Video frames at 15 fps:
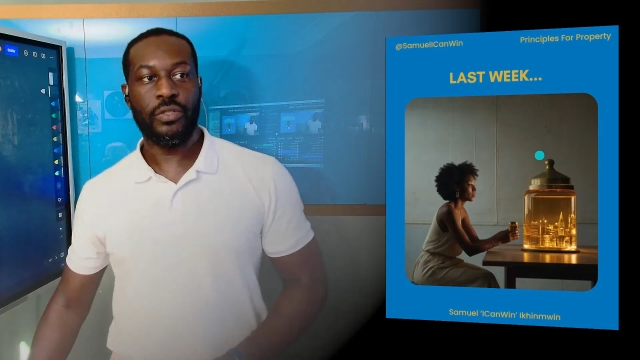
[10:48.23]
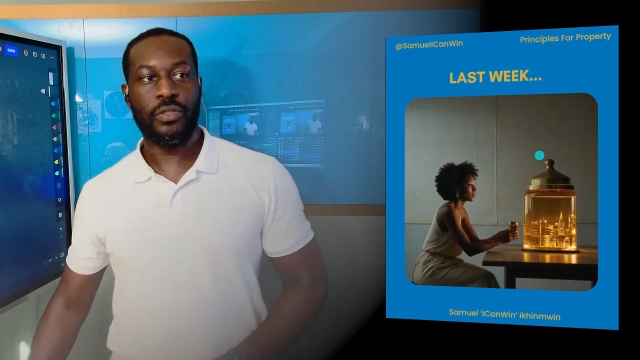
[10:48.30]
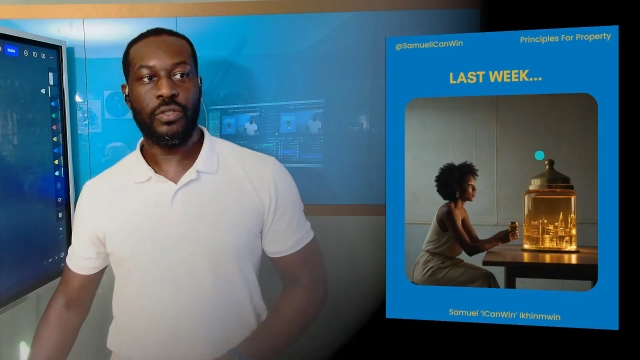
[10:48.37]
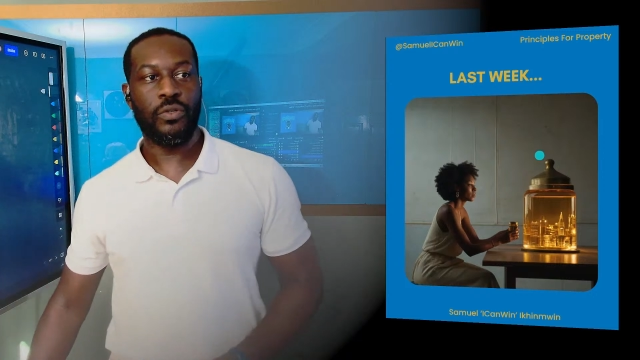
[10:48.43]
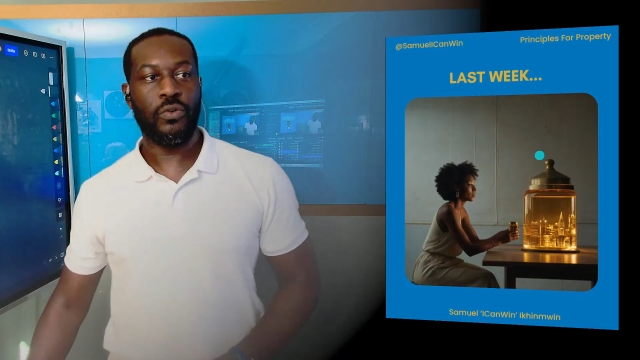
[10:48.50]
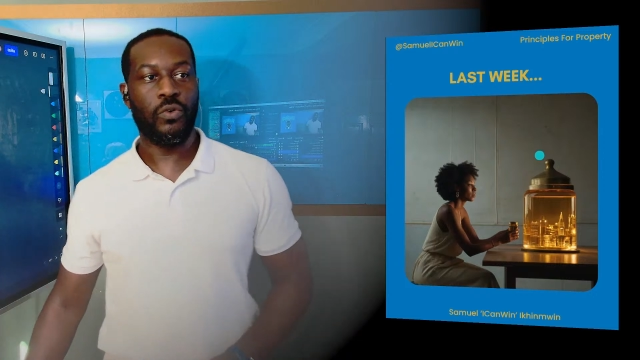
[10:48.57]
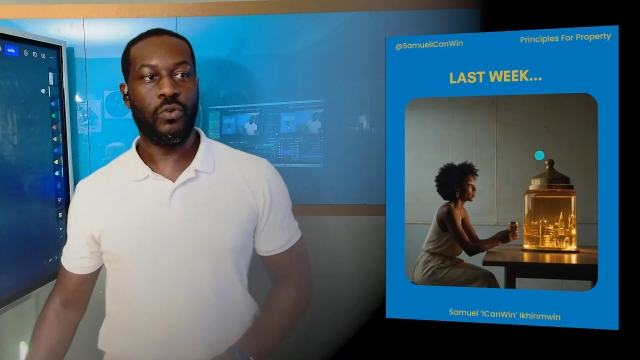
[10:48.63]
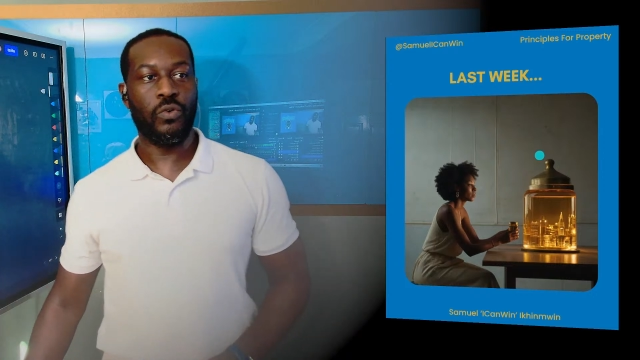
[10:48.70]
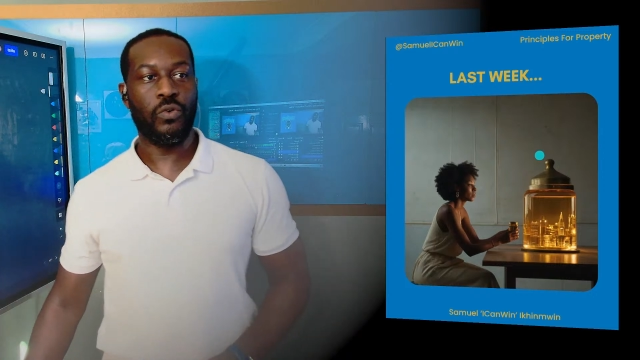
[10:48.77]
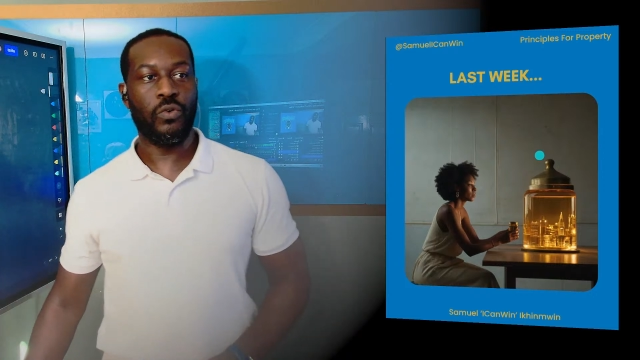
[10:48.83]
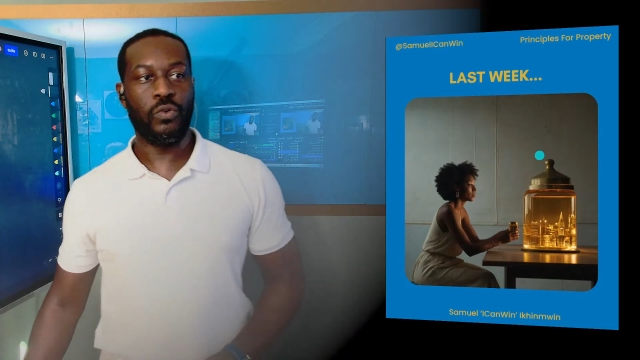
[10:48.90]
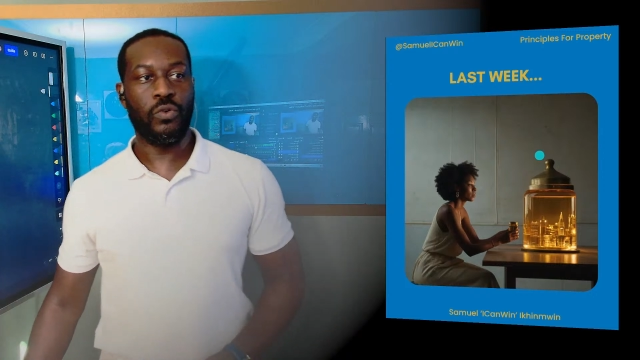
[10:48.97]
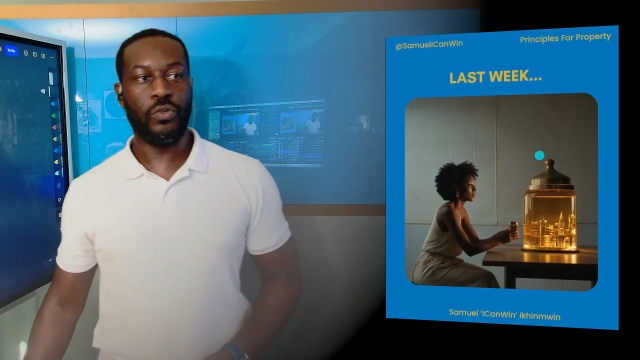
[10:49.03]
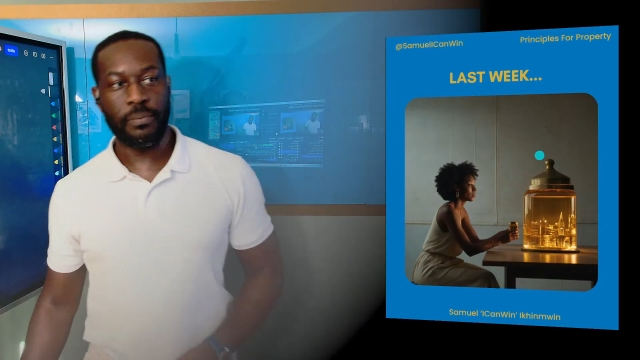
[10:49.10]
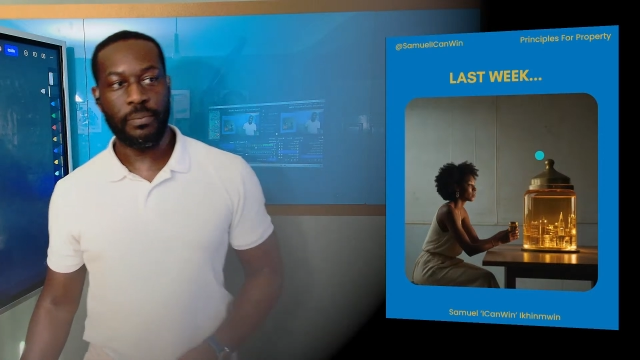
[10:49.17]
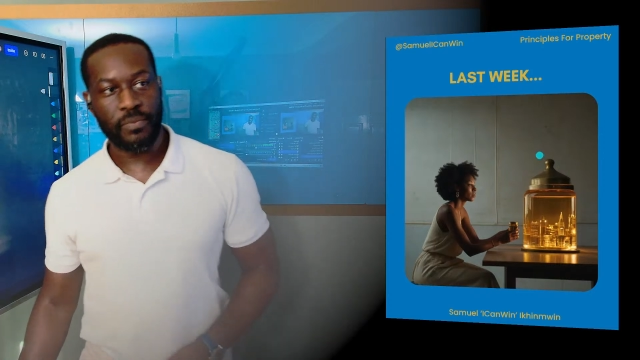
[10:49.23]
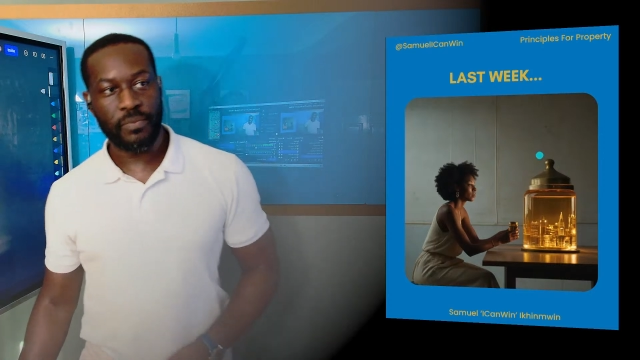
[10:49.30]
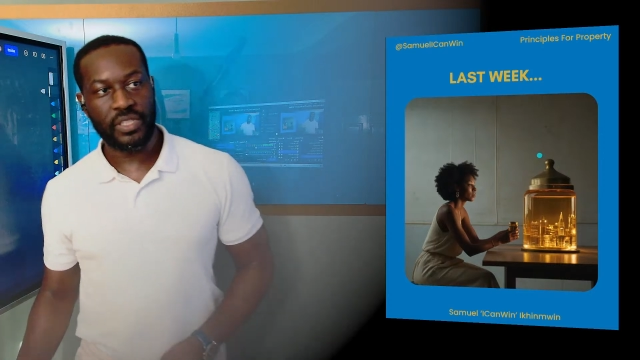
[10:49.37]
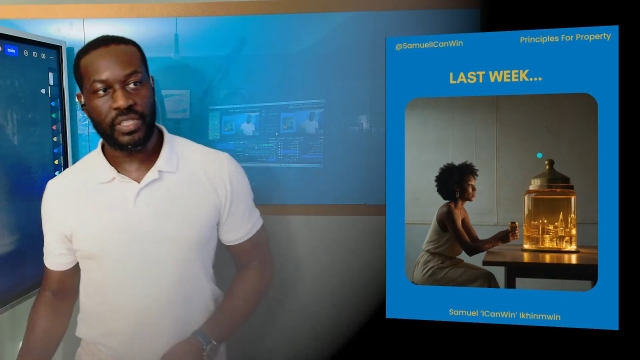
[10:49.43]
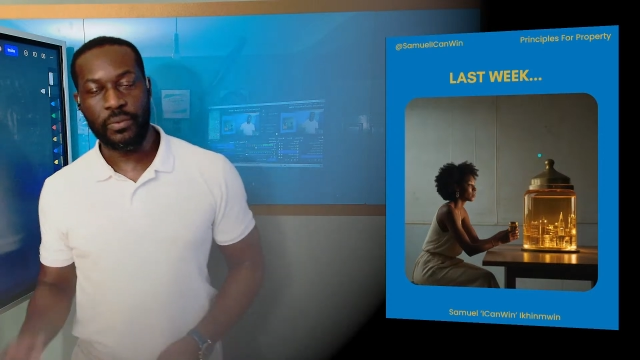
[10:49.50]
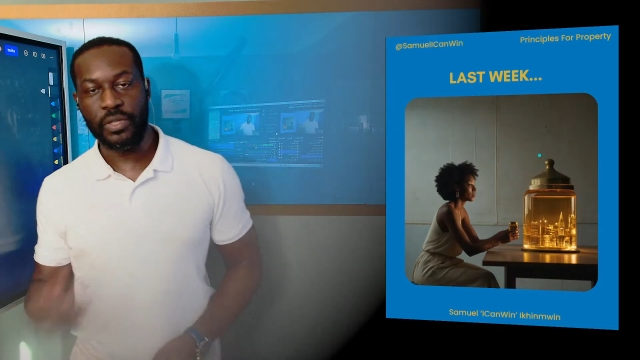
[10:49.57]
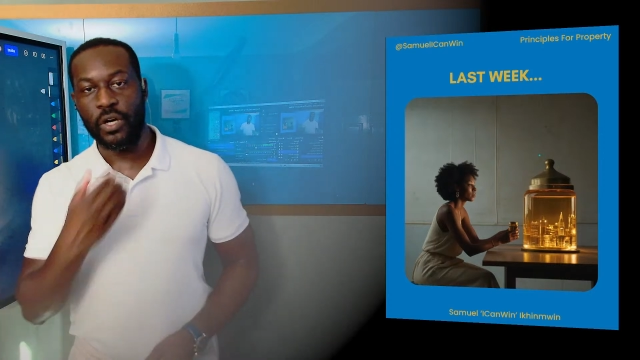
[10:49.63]
There we go. In our
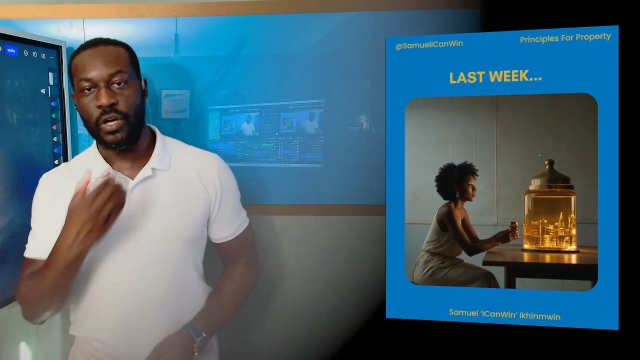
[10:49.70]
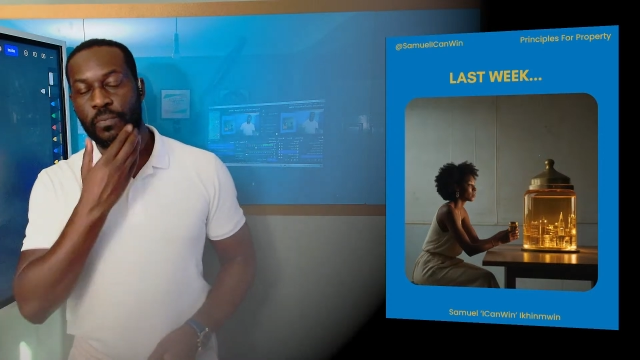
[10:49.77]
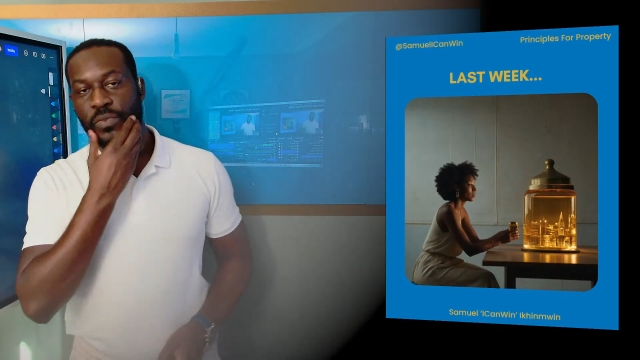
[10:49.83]
last week's